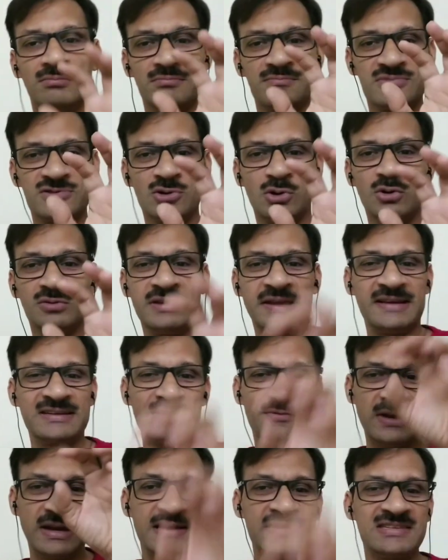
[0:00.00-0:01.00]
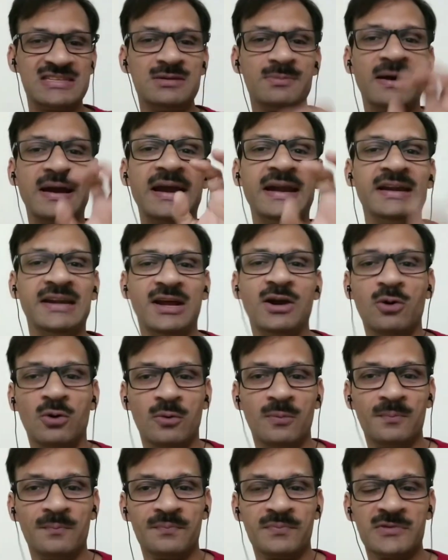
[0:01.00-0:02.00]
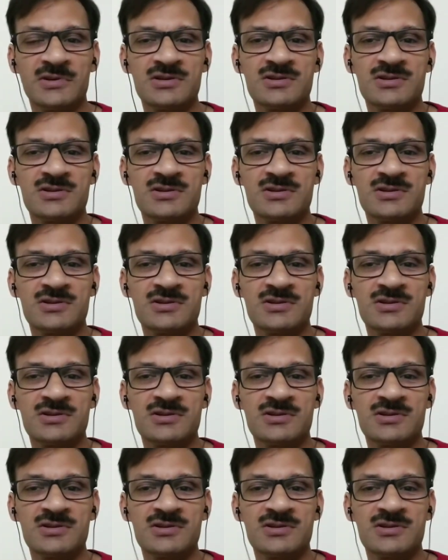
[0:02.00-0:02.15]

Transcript: So there is a vacancy by Indigo.